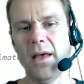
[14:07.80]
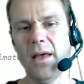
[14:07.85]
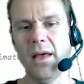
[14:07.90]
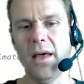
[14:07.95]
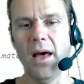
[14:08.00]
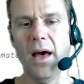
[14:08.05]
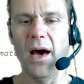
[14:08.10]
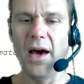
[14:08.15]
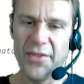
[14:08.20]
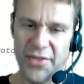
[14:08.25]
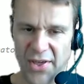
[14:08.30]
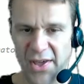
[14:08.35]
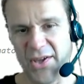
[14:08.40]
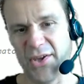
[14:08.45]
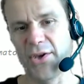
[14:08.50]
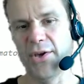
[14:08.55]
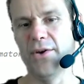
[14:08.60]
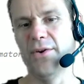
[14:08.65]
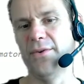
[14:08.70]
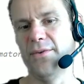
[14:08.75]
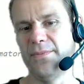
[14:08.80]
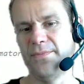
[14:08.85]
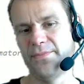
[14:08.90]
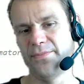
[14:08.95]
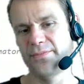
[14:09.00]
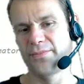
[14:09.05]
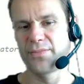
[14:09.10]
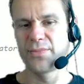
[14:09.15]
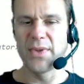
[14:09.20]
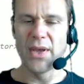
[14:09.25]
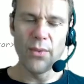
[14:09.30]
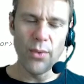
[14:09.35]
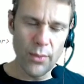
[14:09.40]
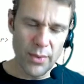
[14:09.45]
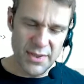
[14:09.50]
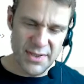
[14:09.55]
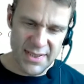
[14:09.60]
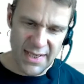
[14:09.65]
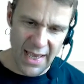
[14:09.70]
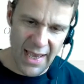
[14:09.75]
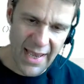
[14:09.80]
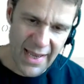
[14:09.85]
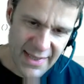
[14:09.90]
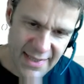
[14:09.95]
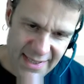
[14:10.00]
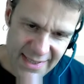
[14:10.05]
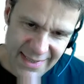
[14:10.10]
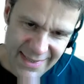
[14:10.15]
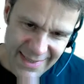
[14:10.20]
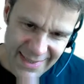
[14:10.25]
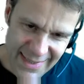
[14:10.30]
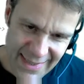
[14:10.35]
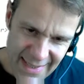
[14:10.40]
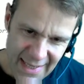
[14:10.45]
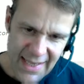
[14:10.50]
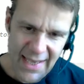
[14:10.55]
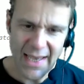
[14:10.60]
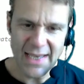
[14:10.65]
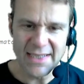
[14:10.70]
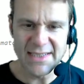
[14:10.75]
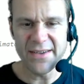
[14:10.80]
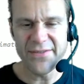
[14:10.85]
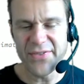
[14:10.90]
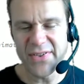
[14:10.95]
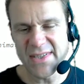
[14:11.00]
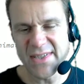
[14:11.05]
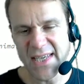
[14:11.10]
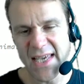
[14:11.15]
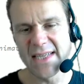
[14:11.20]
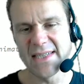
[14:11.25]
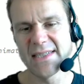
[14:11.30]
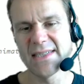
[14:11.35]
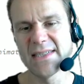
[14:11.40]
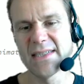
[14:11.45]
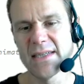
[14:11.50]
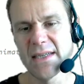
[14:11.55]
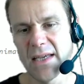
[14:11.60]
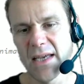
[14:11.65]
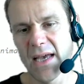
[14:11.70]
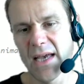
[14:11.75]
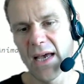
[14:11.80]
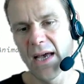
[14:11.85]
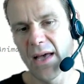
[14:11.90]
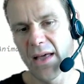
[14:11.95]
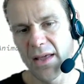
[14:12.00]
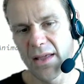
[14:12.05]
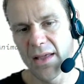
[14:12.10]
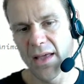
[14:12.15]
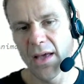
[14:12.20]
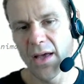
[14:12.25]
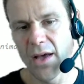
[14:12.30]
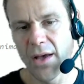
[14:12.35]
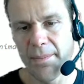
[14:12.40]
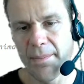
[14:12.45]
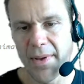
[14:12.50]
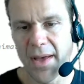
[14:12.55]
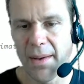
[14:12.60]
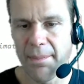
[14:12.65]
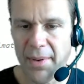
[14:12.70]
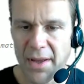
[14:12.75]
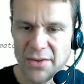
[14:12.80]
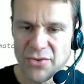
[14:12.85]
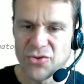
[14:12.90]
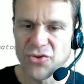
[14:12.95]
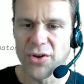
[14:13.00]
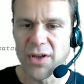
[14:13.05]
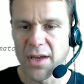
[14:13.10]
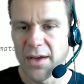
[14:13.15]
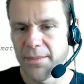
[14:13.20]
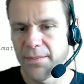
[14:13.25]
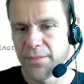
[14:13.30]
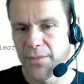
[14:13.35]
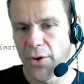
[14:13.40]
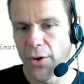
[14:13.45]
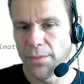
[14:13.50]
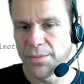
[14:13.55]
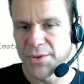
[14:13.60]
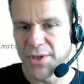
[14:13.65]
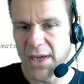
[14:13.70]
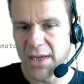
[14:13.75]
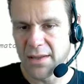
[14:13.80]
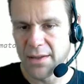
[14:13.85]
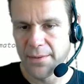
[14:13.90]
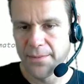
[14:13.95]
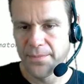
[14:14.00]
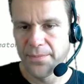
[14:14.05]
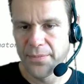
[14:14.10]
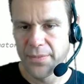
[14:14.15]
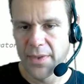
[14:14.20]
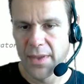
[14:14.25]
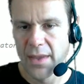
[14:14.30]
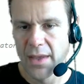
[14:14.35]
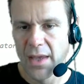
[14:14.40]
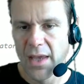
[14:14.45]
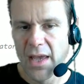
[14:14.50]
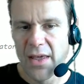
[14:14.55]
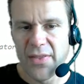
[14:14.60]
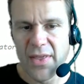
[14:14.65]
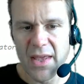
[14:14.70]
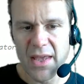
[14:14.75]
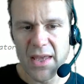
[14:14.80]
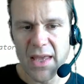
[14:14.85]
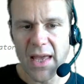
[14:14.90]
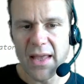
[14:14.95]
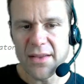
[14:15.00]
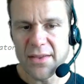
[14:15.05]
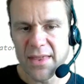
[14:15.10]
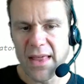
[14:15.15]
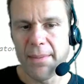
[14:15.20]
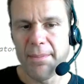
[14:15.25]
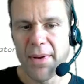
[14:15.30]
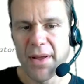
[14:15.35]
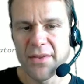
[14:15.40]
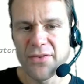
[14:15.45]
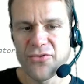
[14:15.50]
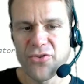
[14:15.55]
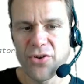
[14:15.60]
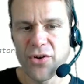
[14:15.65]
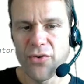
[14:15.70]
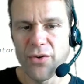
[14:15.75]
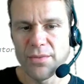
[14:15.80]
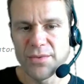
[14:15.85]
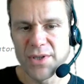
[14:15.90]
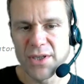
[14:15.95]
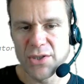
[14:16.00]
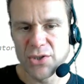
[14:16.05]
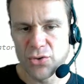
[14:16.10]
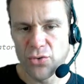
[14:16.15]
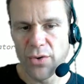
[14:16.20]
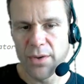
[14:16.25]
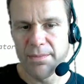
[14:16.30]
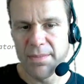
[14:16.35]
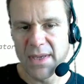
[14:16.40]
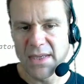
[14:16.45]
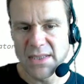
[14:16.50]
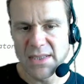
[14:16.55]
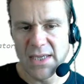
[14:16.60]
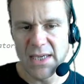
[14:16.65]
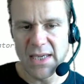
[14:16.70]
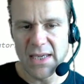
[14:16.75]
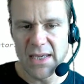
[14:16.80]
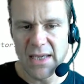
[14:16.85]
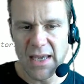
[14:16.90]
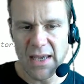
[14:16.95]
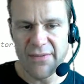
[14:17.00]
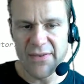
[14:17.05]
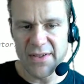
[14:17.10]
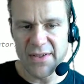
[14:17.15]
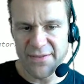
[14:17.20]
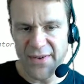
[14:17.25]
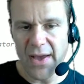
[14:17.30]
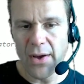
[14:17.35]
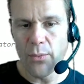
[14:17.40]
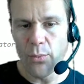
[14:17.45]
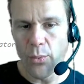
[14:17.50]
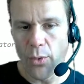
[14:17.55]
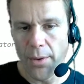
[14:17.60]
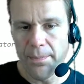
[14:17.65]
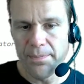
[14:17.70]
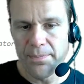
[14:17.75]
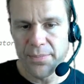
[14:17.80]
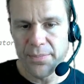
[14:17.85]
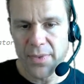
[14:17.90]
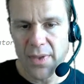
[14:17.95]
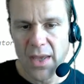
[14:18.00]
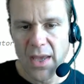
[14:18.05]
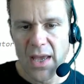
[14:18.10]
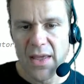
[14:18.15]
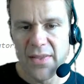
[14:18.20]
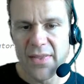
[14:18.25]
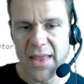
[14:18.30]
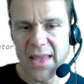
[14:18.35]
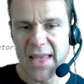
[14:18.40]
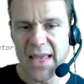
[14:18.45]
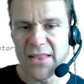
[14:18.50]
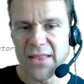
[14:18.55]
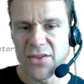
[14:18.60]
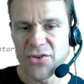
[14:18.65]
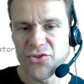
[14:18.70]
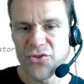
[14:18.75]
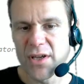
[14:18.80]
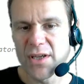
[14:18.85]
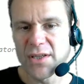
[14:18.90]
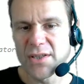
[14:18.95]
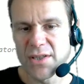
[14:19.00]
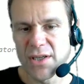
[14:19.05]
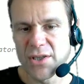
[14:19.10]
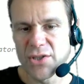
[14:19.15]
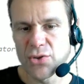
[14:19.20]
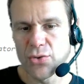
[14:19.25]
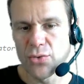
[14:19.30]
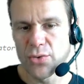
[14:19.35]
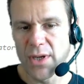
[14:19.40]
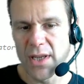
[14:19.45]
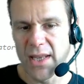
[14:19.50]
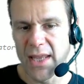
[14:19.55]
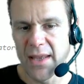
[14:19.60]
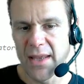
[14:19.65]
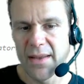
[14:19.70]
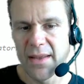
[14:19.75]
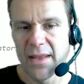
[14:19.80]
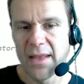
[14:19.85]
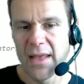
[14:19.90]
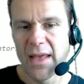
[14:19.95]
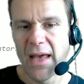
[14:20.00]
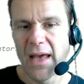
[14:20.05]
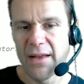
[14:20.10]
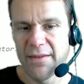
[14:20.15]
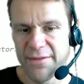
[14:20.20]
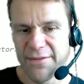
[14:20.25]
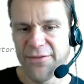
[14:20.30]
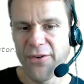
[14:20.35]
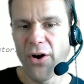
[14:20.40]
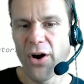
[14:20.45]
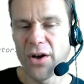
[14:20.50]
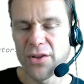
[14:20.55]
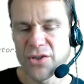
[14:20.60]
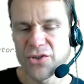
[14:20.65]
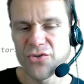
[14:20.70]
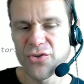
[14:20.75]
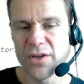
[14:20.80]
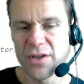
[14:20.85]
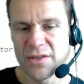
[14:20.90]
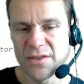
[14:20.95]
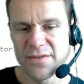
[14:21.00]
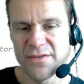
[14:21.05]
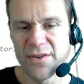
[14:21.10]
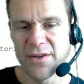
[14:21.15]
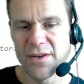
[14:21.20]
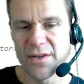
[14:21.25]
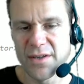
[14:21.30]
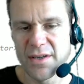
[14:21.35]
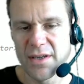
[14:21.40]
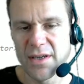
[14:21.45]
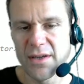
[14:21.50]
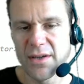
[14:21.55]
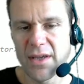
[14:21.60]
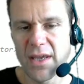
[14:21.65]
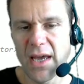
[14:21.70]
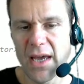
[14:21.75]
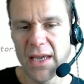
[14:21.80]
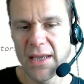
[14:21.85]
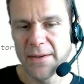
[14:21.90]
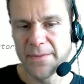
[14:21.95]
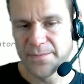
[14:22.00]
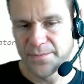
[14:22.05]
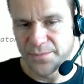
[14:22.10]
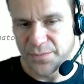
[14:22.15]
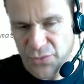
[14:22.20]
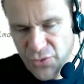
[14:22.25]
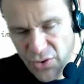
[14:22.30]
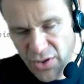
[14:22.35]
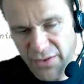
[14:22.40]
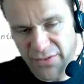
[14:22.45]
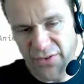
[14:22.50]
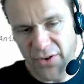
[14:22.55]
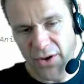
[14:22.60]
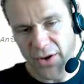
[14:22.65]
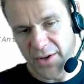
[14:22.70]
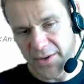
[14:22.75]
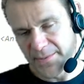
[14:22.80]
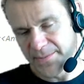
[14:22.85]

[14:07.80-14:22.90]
I thank you. Now what we said is if this hits a button trigger object, then get that button trigger object, store it in BT. If it's found one, then get the triggers that are stored in it and fire the triggers fired. Okay, trigger fired.